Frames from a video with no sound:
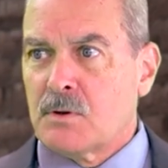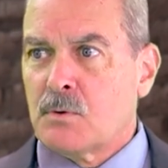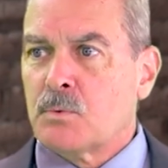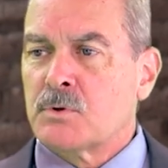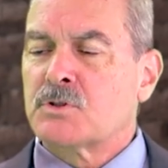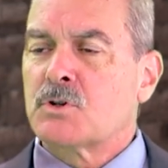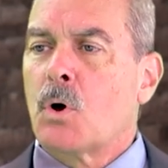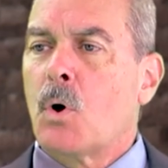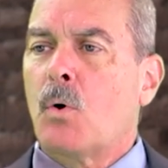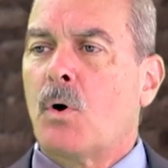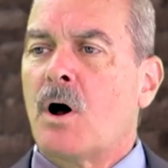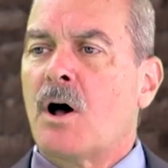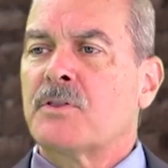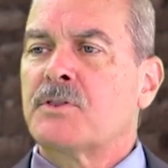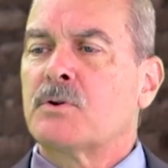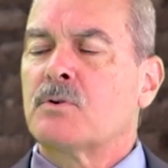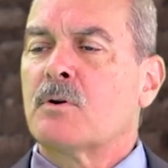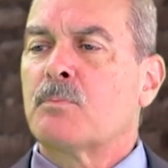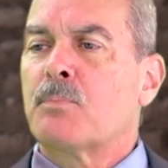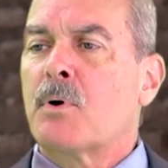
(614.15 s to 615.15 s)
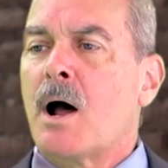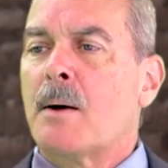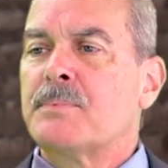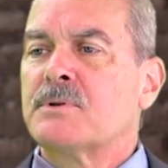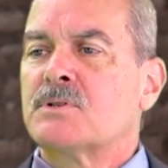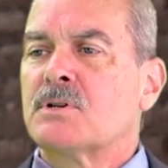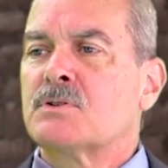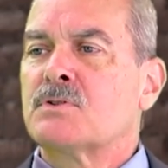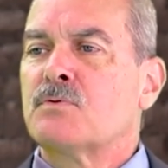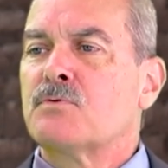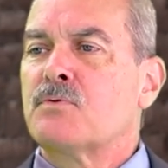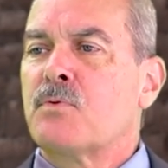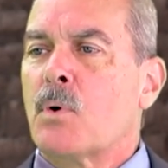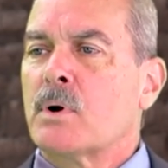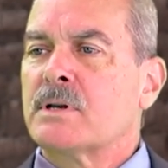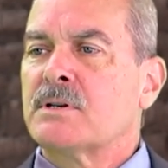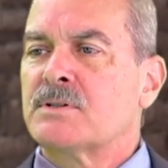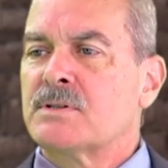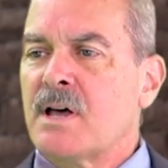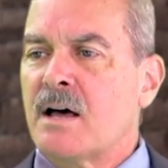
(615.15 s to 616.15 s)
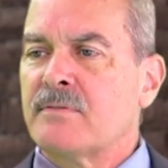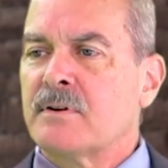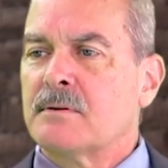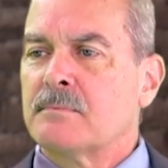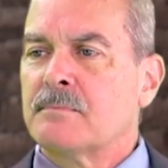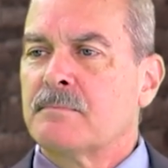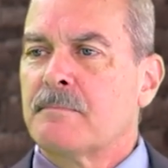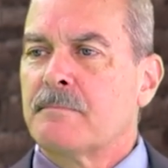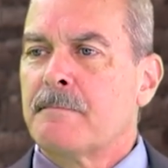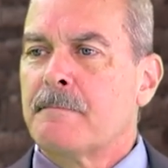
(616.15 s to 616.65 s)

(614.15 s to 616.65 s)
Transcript: was co-author of Proposition 47.